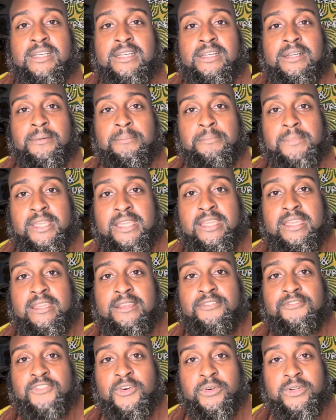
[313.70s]

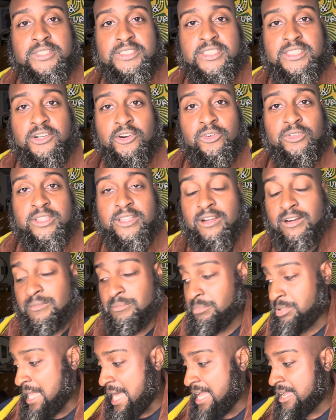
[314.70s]
me focusing only
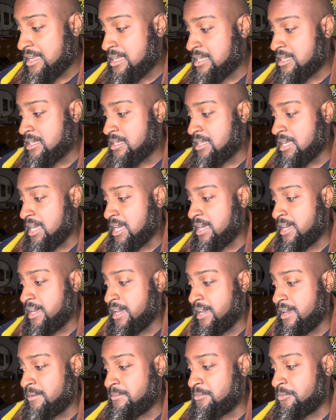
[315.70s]
on black,
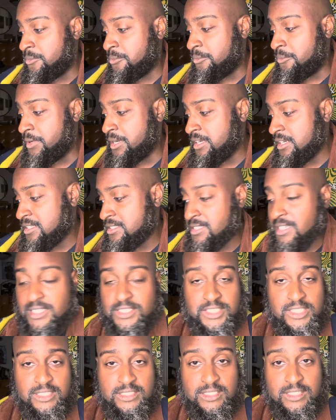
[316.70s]
we're going to
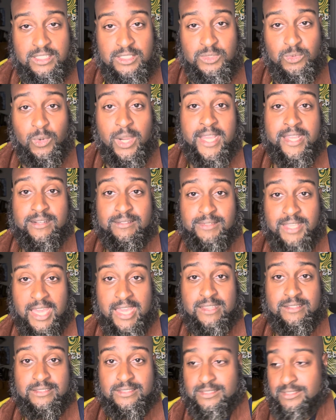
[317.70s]
touch into this white
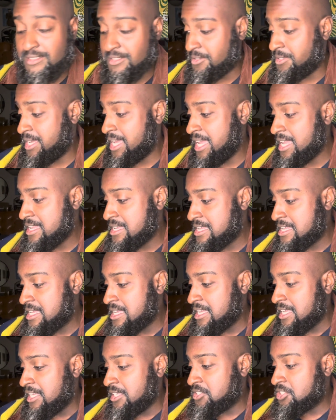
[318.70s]
case, okay?
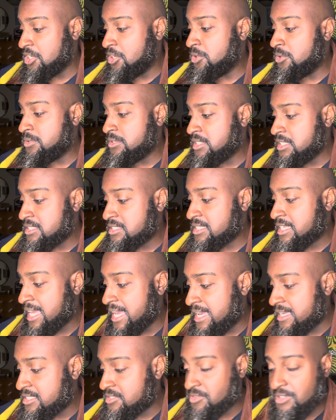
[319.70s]
So this
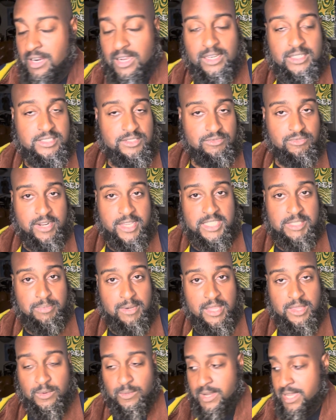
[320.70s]
case, regardless of race,
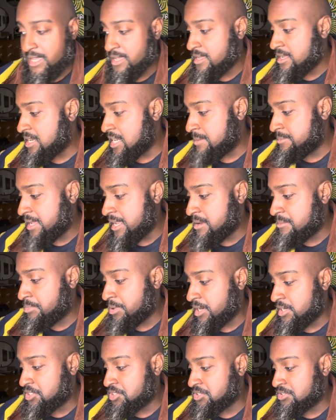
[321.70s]
by the way, I'm not
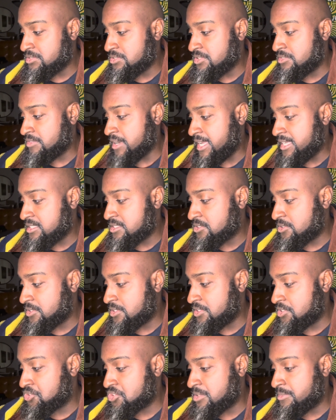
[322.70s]
impartial to race
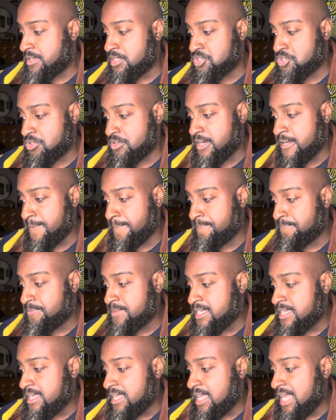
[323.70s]
or discriminatory.
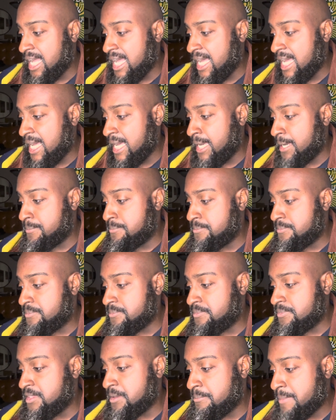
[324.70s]

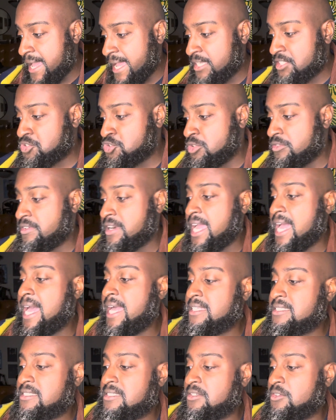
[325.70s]
The Max Gruver
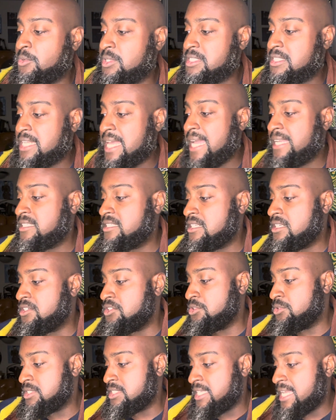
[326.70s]
Act was enacted in
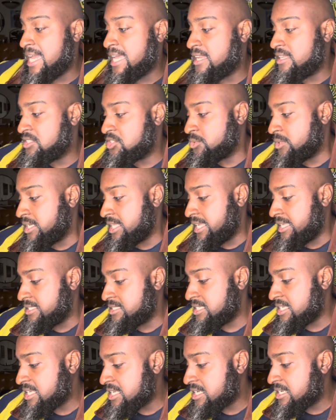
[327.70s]
Louisiana in
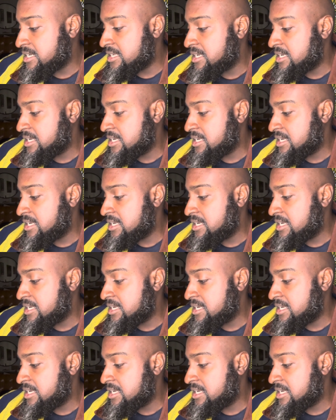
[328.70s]
2018.